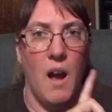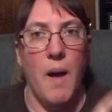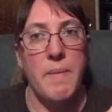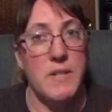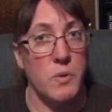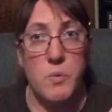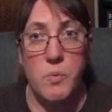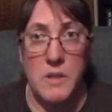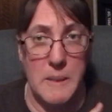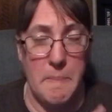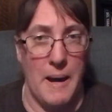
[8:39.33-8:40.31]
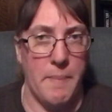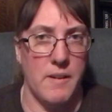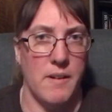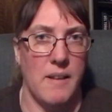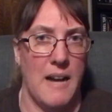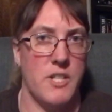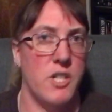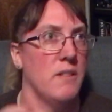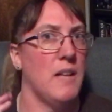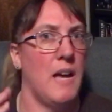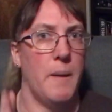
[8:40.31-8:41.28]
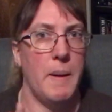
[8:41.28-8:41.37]
this was really popular last year. A
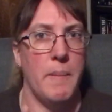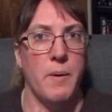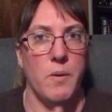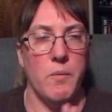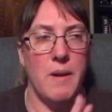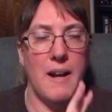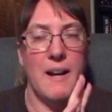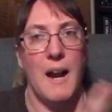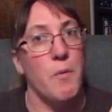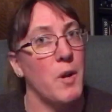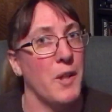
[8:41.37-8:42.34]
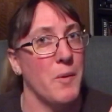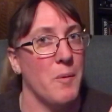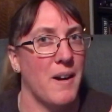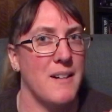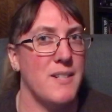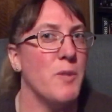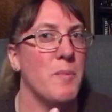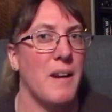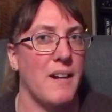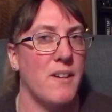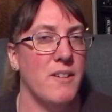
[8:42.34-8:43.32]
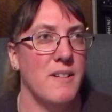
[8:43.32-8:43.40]
lot of people read it. I really wanted to, but
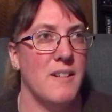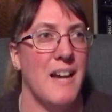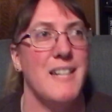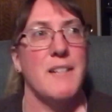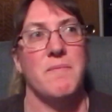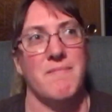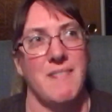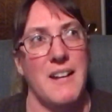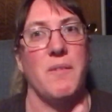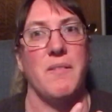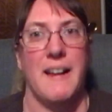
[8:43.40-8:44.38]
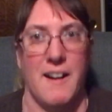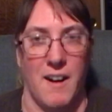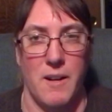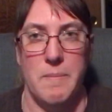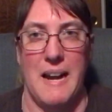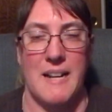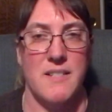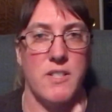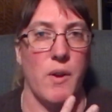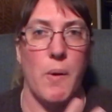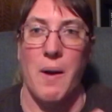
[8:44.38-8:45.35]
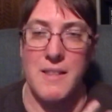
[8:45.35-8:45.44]
I don't like hardbacks, so
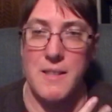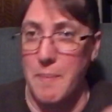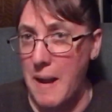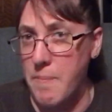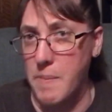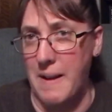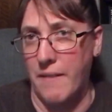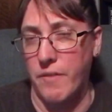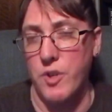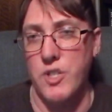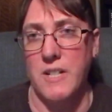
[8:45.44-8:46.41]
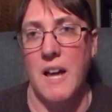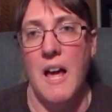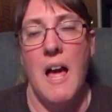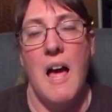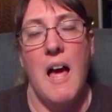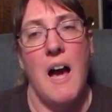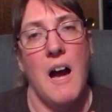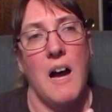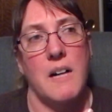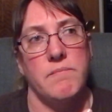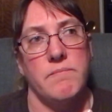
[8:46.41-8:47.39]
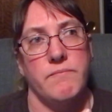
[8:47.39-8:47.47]
I wanted the paperback version.
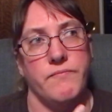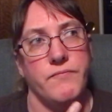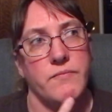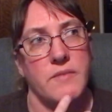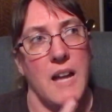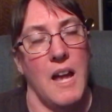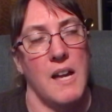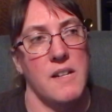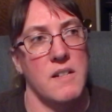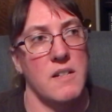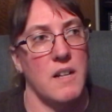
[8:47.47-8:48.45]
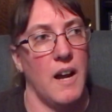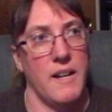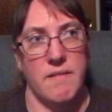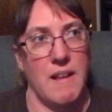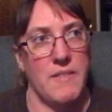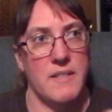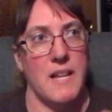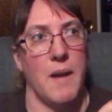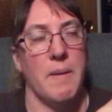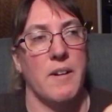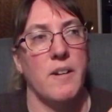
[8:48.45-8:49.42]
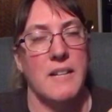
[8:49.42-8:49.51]
At the time,
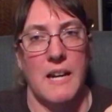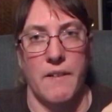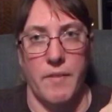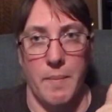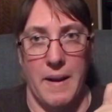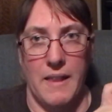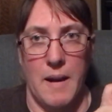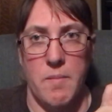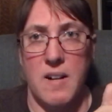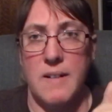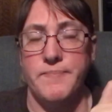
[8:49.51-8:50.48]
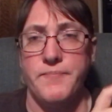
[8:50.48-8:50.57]
I couldn't get it from my library.